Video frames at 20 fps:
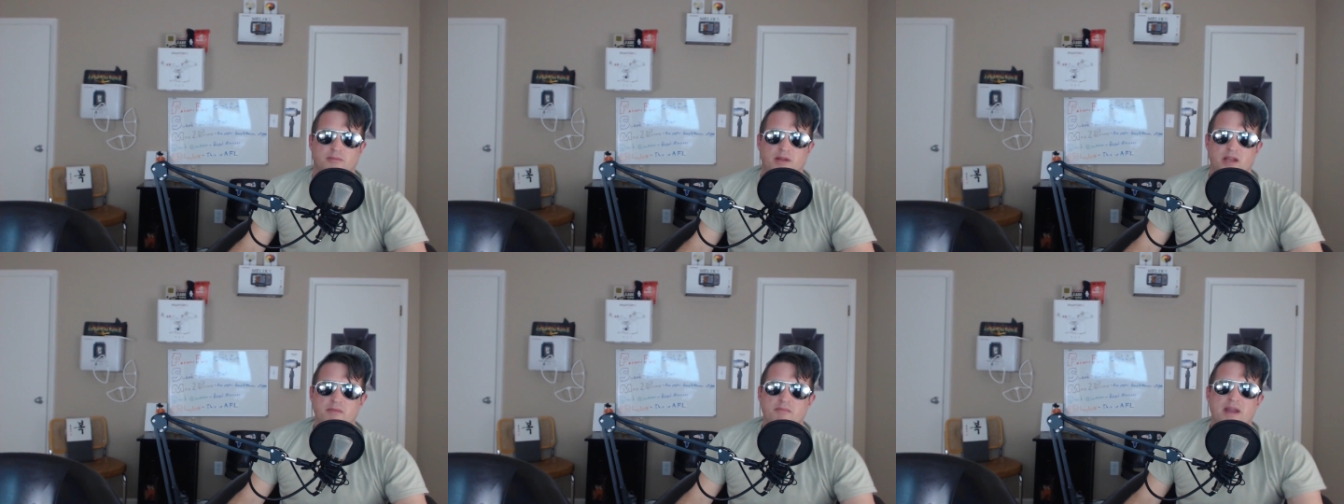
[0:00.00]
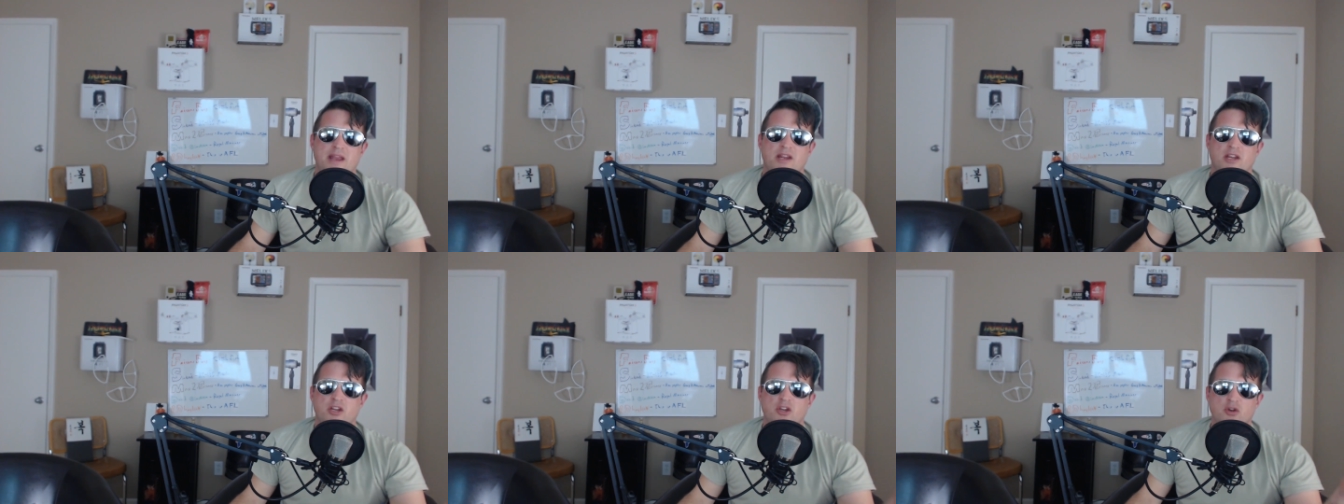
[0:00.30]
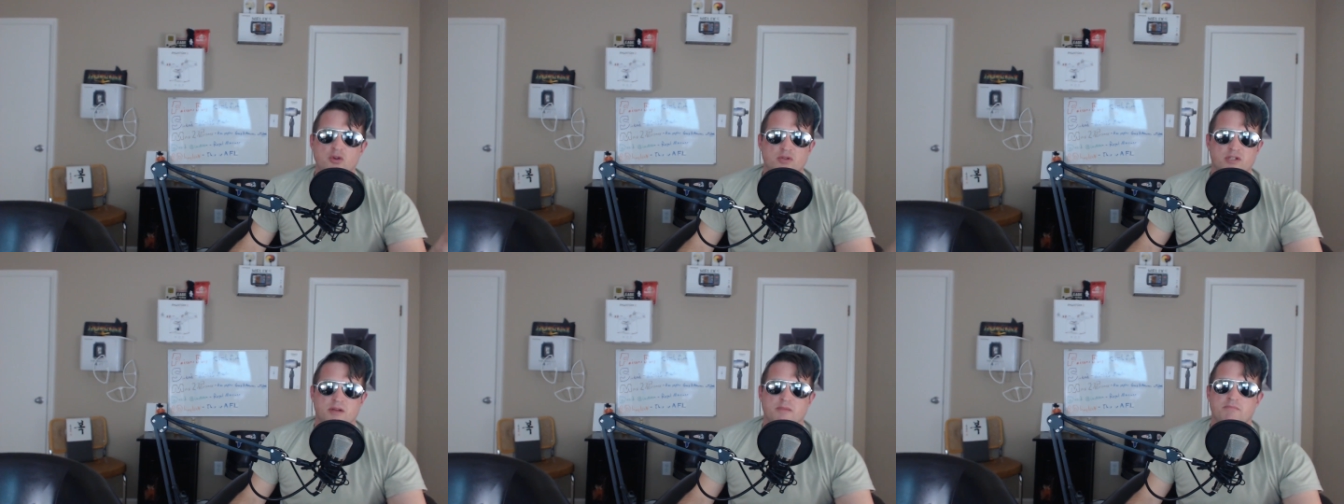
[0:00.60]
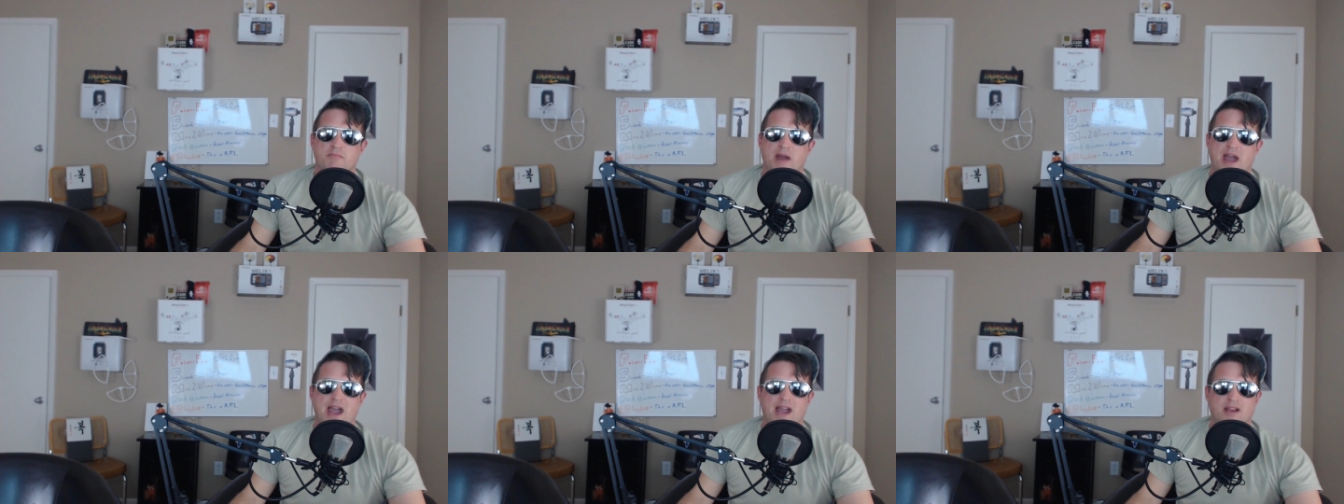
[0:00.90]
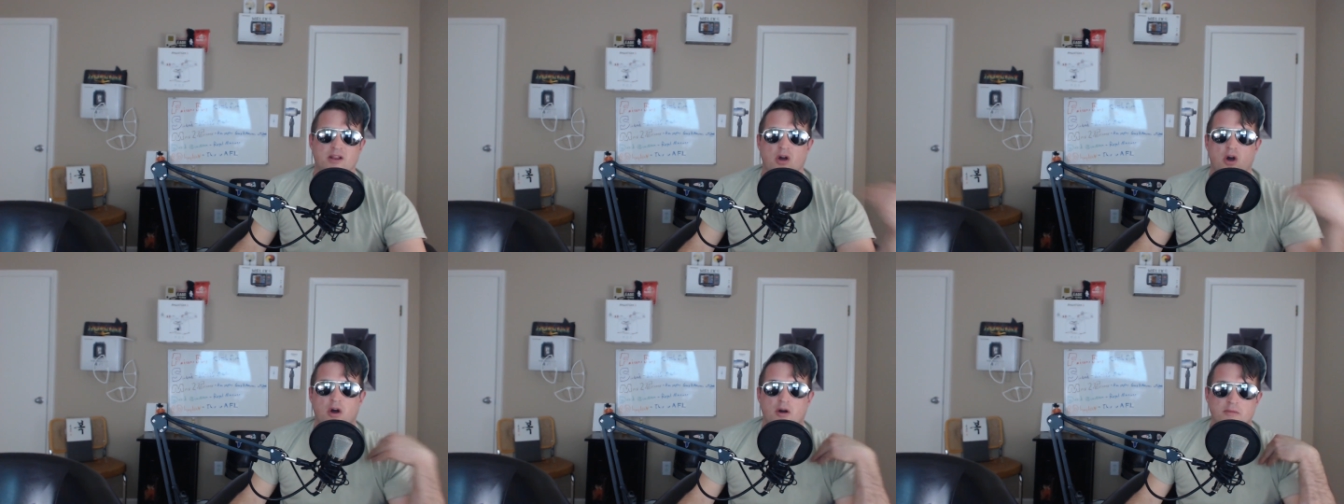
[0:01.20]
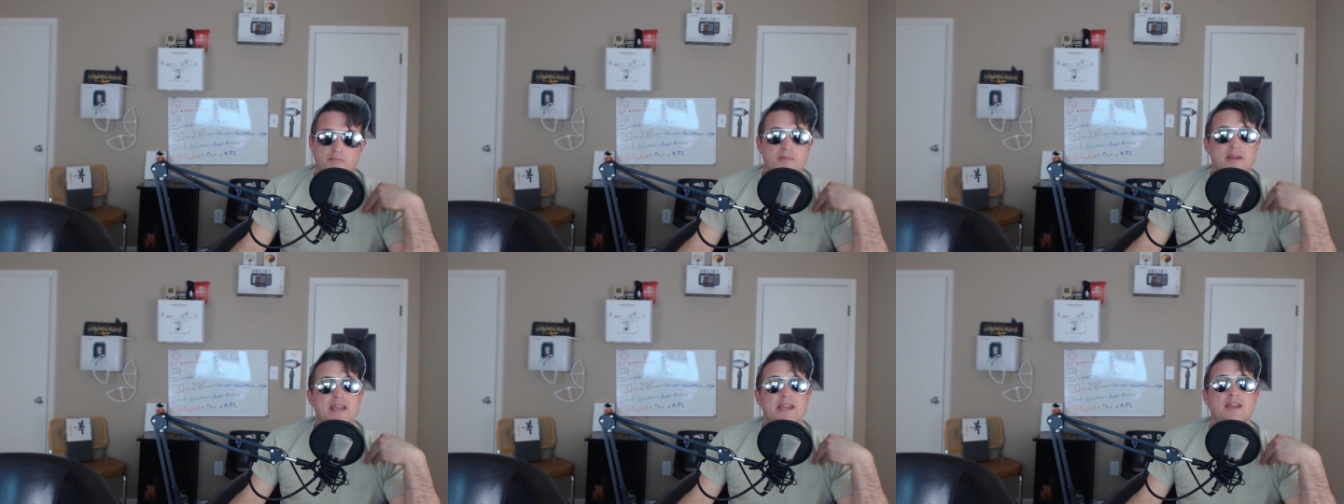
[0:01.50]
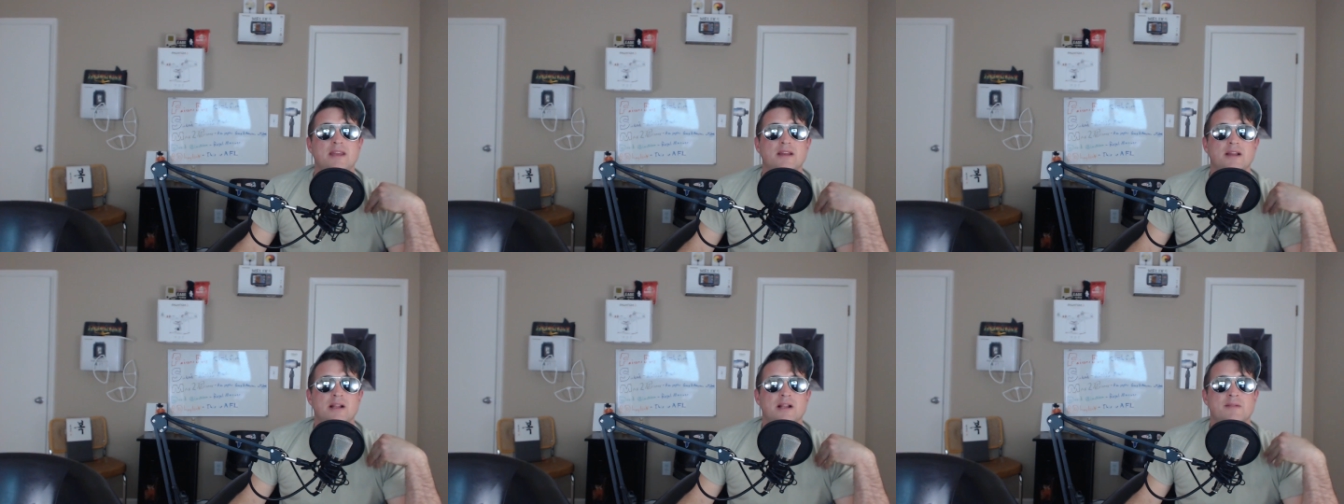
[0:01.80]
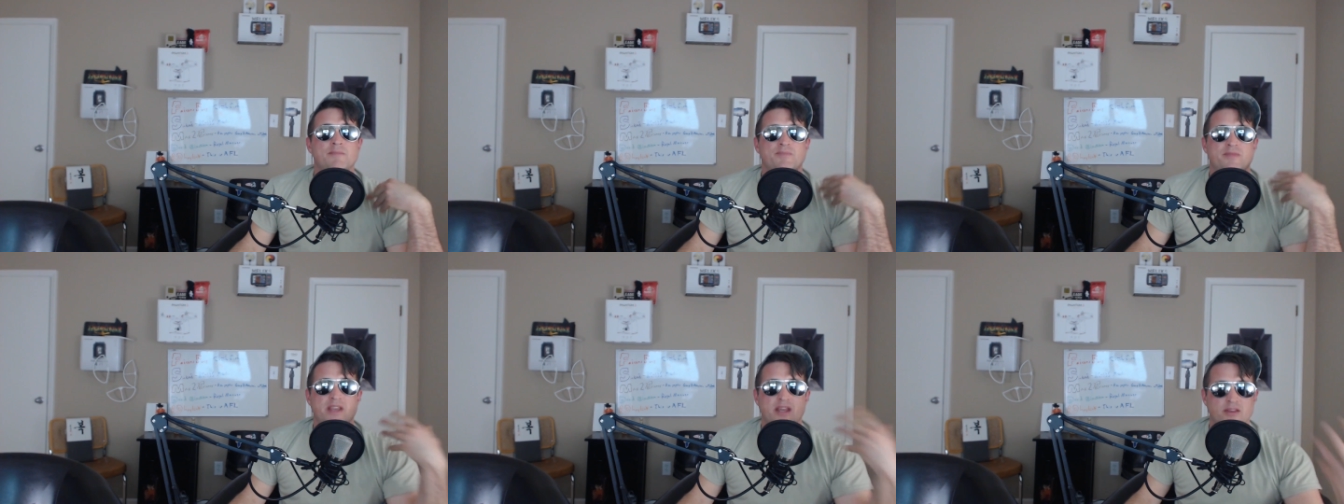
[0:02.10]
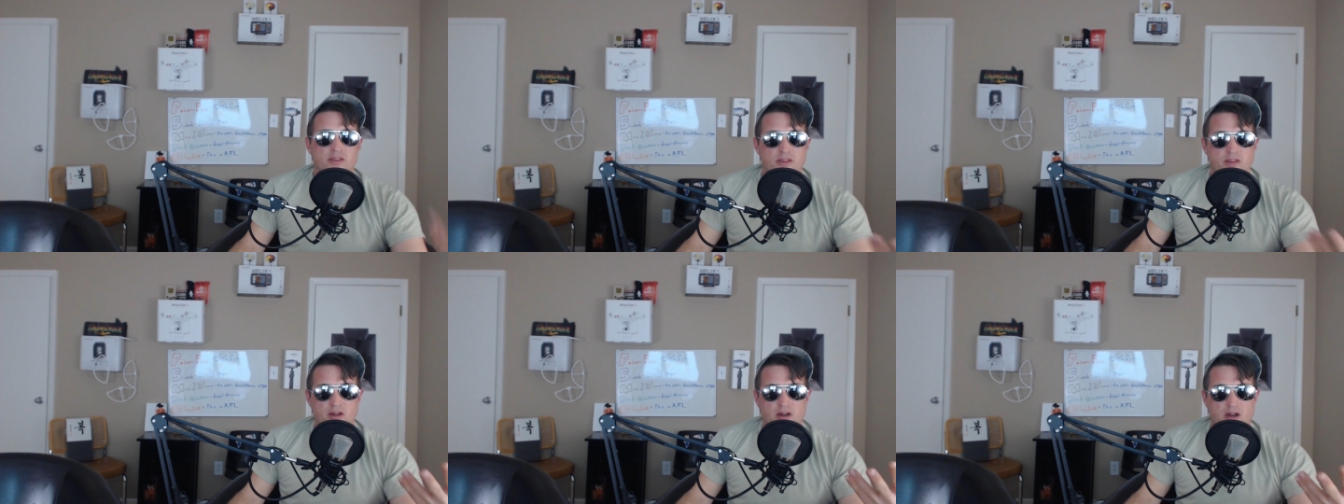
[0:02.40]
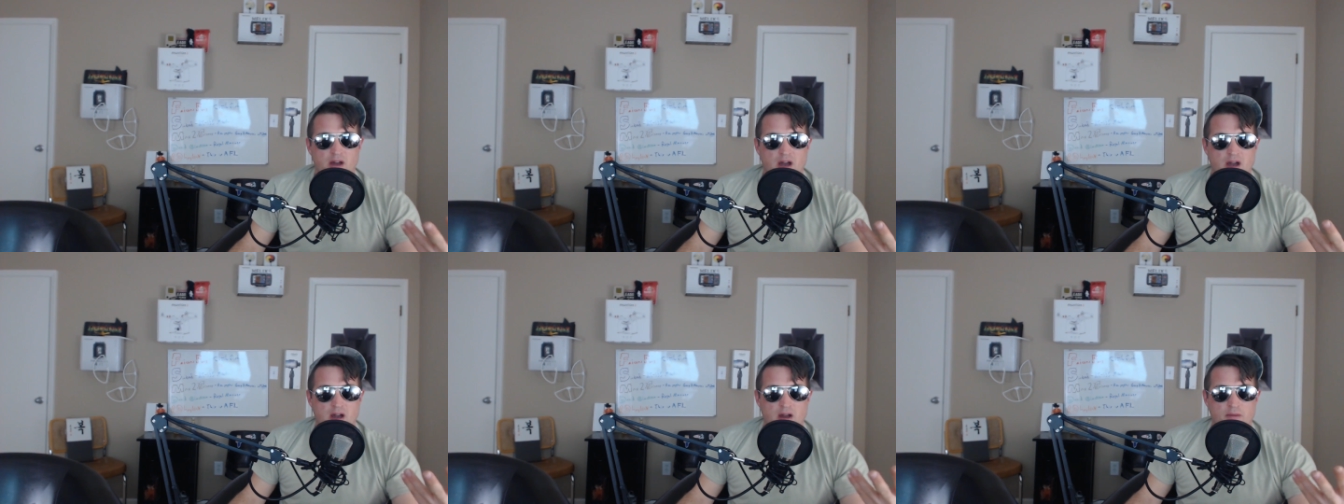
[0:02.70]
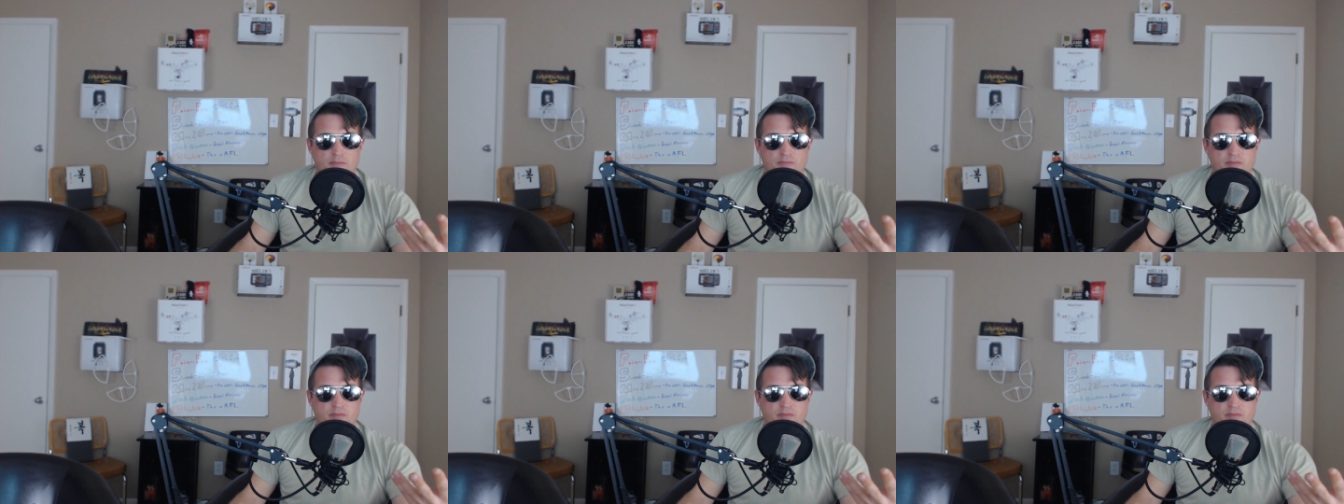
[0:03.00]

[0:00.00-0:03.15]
It made a huge impact on me in the uh,